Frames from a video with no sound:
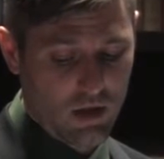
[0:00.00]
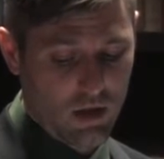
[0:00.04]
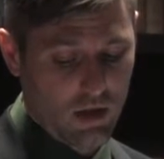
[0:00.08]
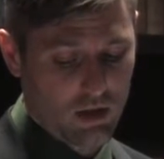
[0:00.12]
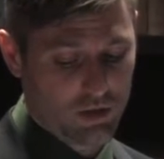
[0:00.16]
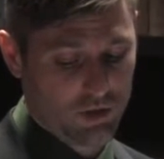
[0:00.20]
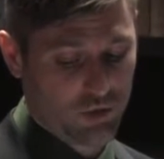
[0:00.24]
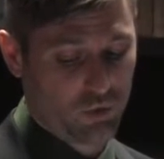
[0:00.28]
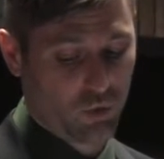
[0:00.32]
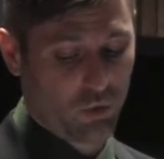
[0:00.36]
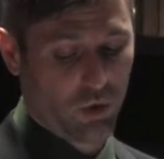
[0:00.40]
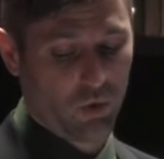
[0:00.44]
A
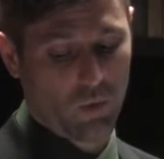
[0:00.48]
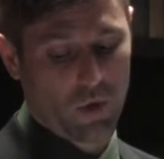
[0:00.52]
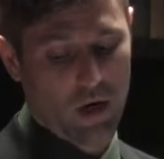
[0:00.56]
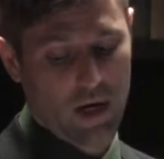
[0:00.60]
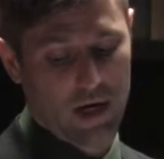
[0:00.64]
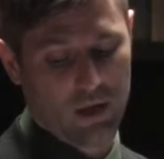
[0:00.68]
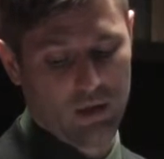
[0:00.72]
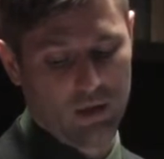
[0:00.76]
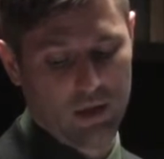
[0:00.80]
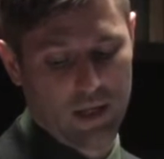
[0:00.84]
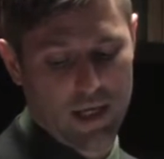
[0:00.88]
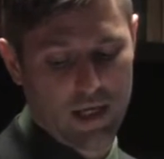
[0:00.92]
short
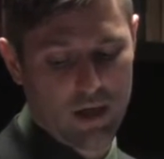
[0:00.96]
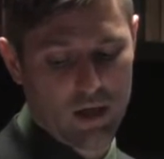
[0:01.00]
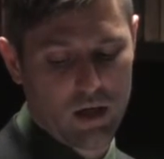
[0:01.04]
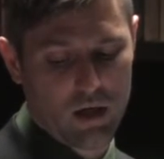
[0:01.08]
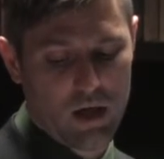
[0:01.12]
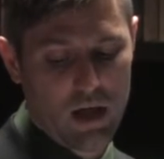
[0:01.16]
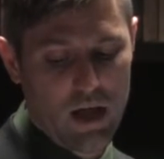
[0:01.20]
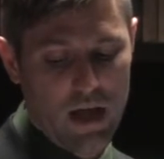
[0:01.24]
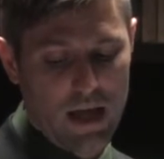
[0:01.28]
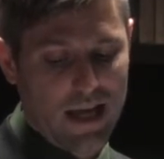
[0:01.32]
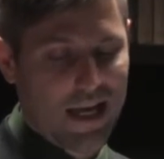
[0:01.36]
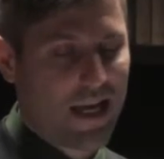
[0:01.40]
while
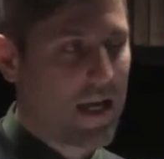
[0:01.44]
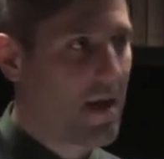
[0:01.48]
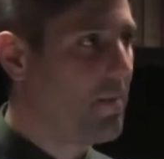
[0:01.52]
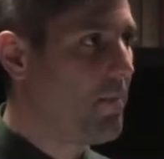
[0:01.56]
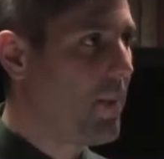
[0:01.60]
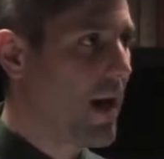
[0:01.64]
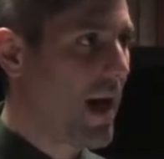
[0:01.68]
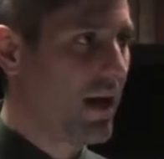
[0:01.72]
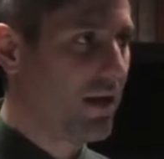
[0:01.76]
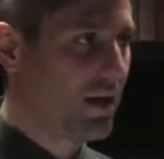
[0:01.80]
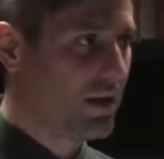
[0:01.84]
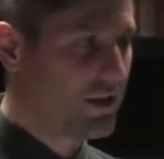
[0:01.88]
later, he
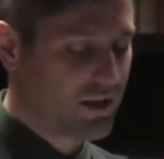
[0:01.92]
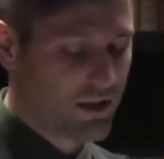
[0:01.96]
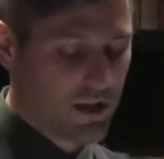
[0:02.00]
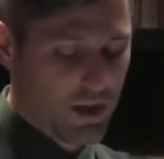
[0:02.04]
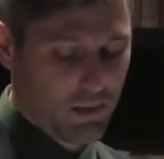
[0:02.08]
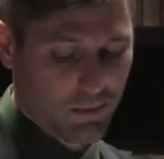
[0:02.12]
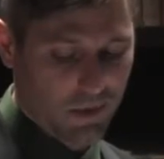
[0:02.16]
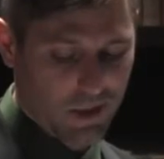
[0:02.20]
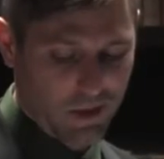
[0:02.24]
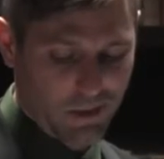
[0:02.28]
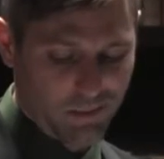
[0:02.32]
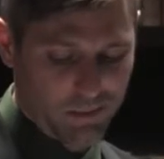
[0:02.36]
abandons
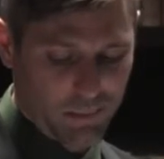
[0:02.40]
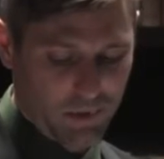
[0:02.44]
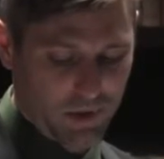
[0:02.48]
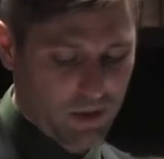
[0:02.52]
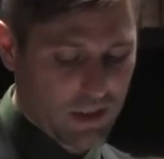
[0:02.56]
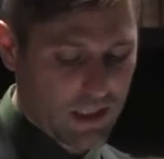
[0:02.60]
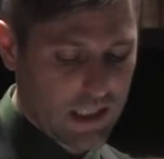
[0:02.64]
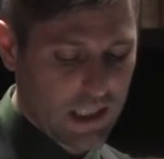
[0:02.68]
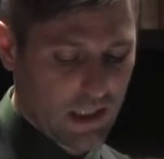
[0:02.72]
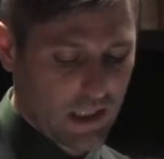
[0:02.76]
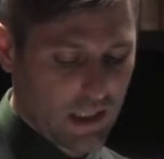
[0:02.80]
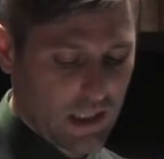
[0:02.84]
them
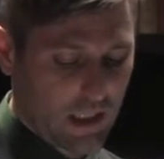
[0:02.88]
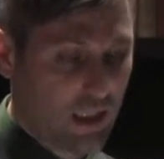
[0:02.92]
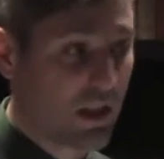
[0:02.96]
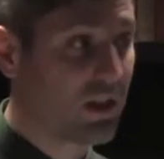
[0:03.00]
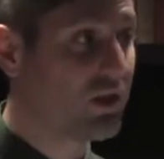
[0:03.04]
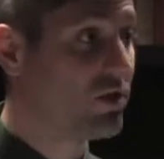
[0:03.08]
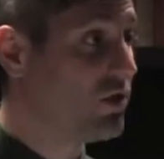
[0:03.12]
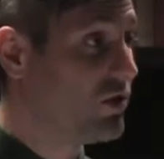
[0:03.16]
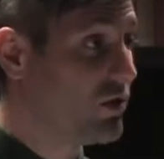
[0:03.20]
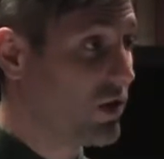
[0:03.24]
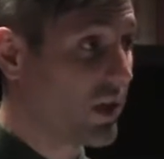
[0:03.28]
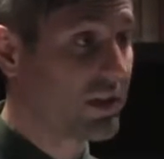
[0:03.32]
completely,
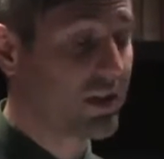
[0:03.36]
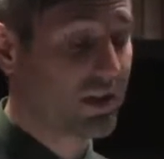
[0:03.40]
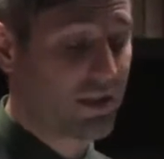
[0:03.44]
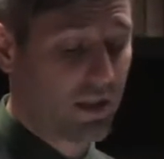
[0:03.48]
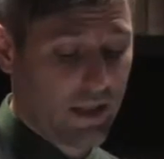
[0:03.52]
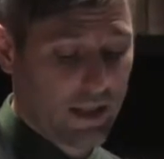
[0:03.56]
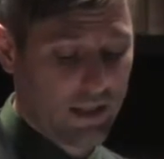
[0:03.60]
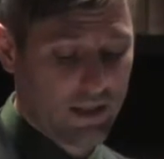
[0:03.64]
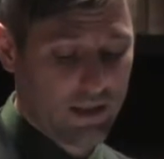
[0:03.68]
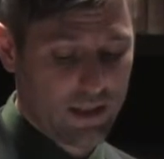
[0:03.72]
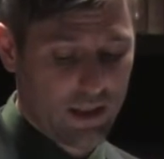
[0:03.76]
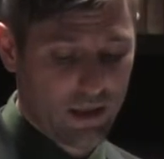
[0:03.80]
just
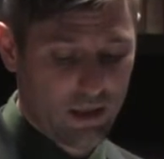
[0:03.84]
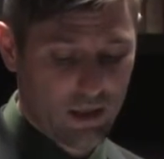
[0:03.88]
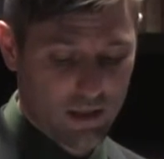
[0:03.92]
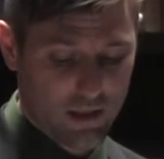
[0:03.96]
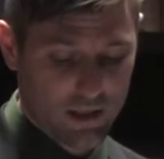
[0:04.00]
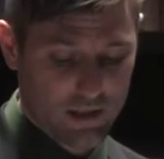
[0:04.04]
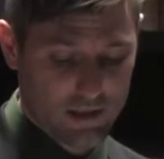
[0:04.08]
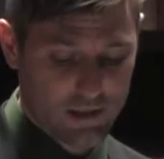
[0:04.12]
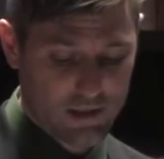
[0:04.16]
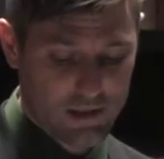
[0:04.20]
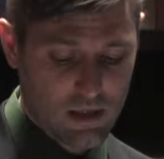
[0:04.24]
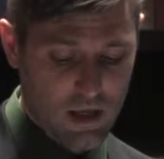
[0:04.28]
like
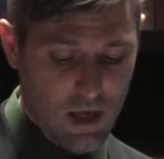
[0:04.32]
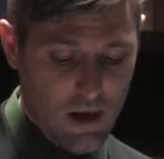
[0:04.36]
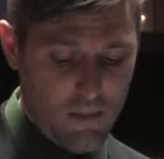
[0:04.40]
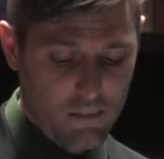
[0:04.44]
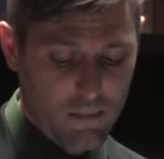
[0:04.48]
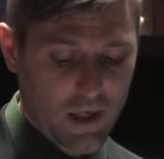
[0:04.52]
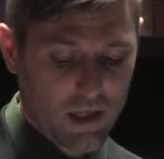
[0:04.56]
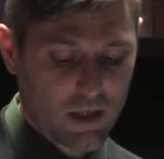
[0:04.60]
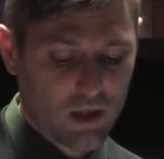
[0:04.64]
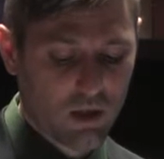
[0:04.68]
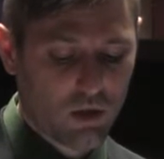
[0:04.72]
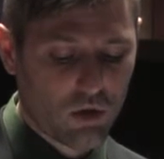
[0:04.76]
Tyreus,
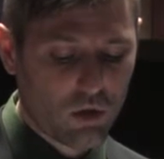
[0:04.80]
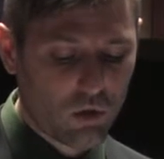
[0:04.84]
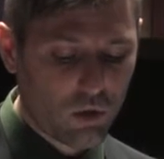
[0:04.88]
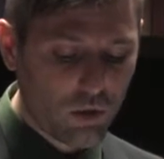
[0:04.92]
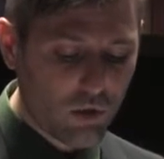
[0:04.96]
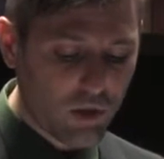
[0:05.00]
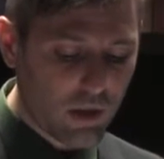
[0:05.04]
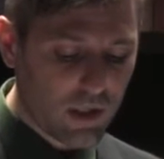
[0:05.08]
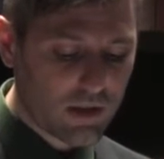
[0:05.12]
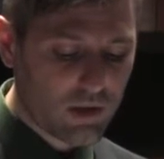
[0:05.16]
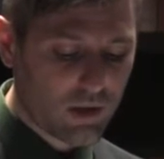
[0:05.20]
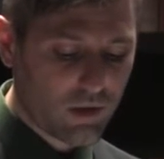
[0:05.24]
by
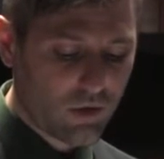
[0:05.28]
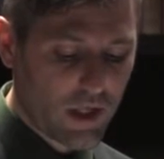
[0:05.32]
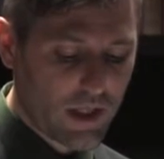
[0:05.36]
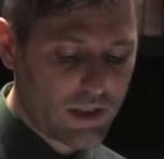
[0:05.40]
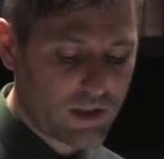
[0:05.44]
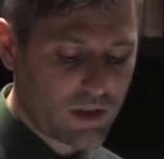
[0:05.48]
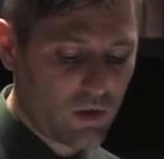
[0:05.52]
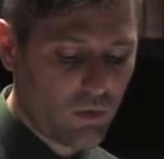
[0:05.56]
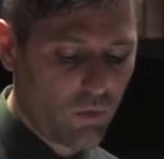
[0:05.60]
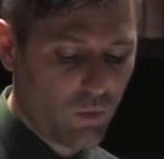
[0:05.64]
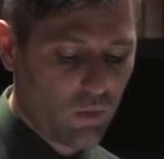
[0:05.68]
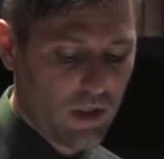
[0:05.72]
concluding the
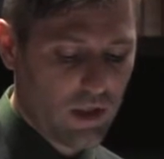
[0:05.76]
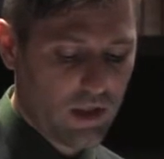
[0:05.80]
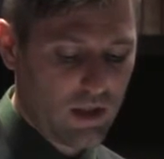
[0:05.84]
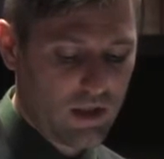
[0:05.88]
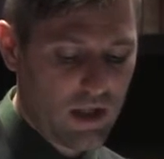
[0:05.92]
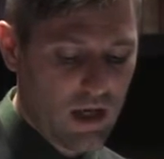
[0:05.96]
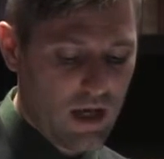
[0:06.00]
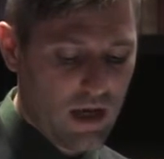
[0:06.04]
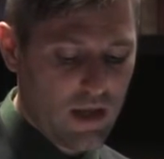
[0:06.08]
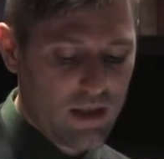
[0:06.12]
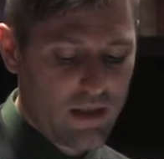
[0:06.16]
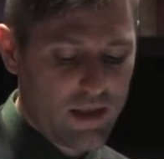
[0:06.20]
legend
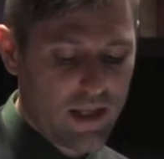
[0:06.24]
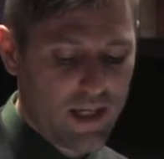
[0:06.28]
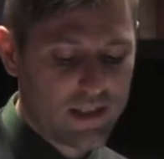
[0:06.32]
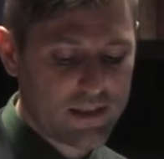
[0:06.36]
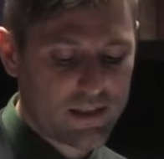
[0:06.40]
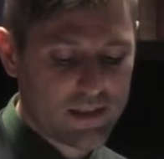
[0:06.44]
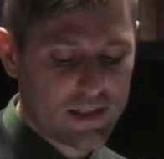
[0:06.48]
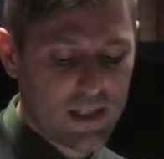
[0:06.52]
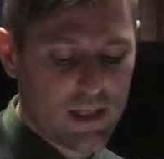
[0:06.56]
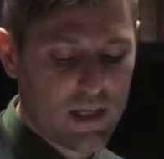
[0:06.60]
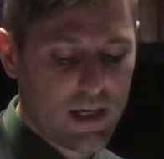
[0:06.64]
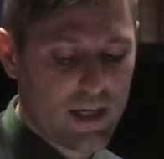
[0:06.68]
with,
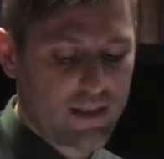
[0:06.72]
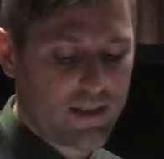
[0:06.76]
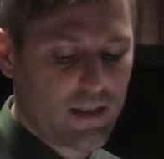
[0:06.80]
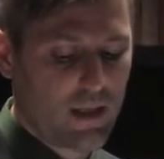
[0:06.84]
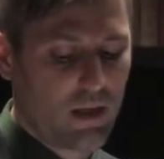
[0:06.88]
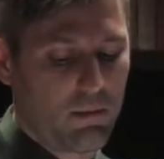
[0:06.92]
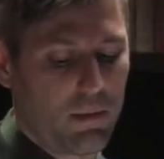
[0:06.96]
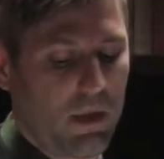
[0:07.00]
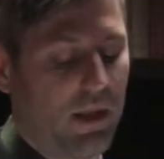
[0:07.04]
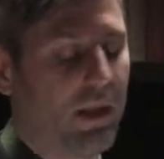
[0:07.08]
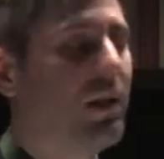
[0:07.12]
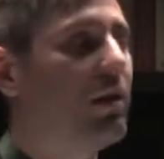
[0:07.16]
"Thus he let
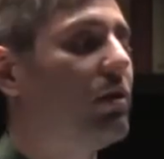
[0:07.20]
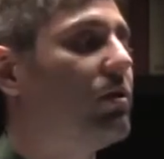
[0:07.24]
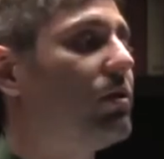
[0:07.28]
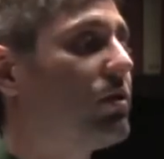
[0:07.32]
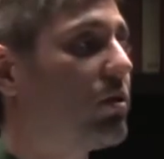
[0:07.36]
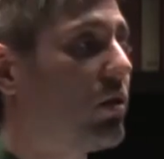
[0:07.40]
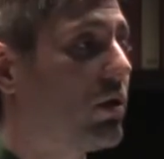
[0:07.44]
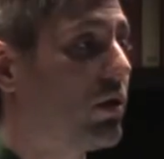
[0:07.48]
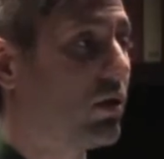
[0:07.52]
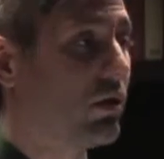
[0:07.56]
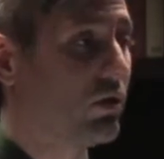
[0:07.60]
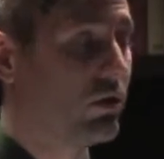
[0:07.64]
him in her
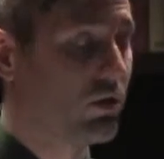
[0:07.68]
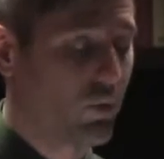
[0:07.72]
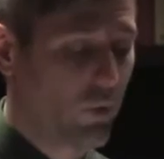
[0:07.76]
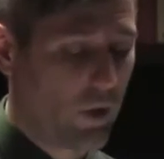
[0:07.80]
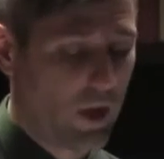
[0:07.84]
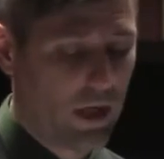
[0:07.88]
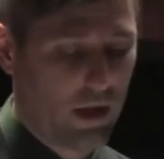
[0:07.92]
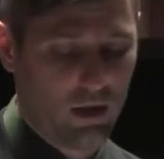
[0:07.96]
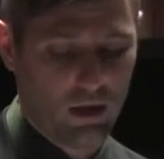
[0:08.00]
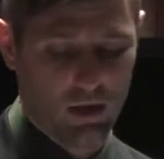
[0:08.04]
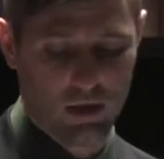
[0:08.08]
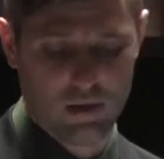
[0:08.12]
sorrow
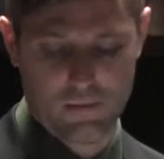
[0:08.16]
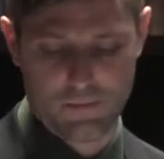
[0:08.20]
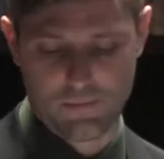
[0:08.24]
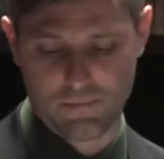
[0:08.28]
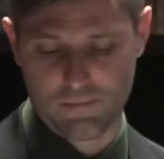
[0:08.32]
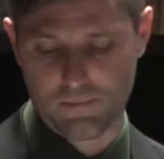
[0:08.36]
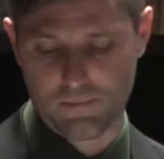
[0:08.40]
dwell."